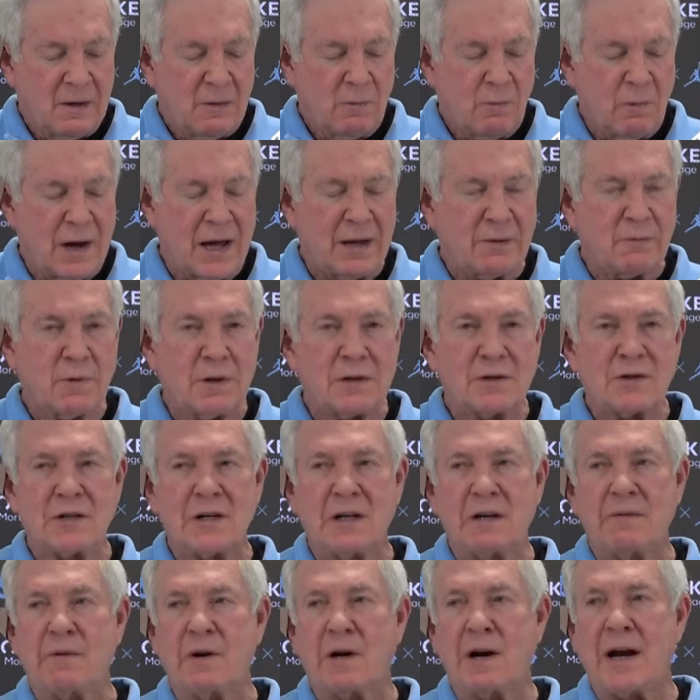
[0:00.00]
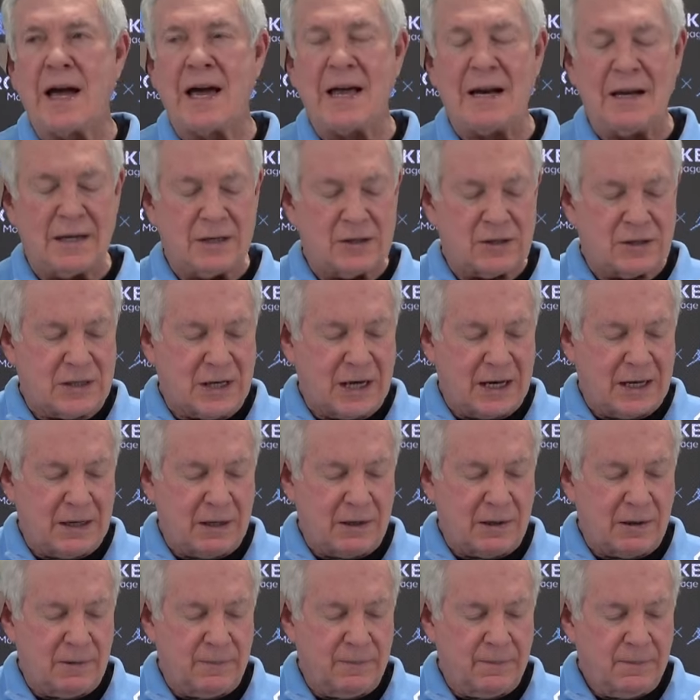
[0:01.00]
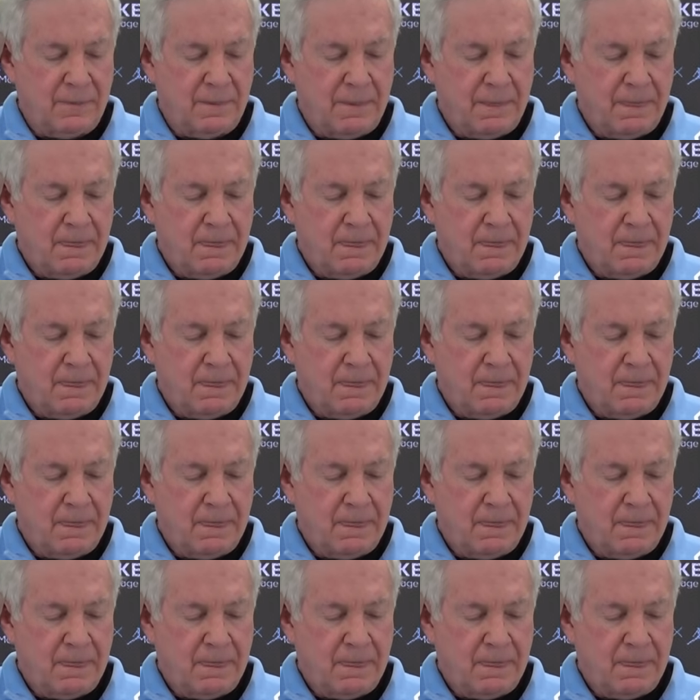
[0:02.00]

Wide receiver, Alex Taylor.